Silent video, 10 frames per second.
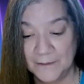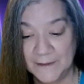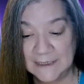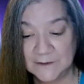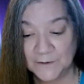
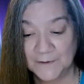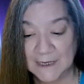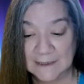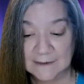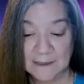These are
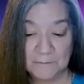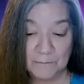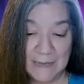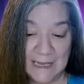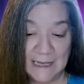things that
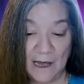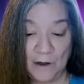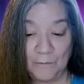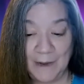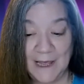may
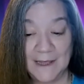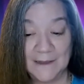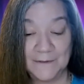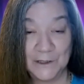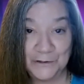
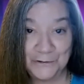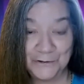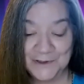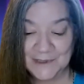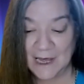outweigh that
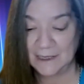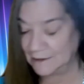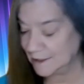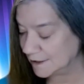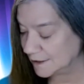you use that
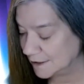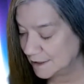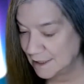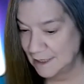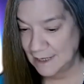link.
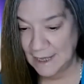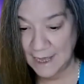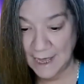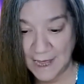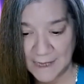
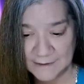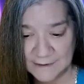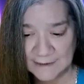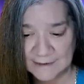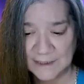
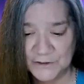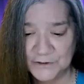And it's